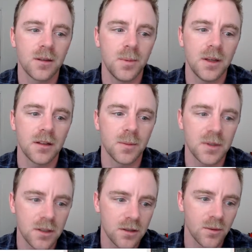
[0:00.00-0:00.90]
to be in this
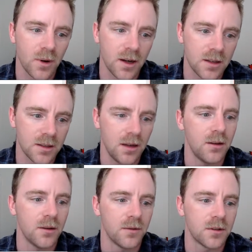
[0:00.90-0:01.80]
position where I can say to
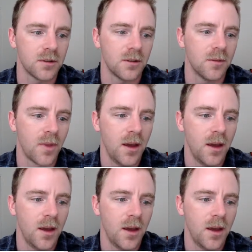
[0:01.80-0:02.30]
Universal,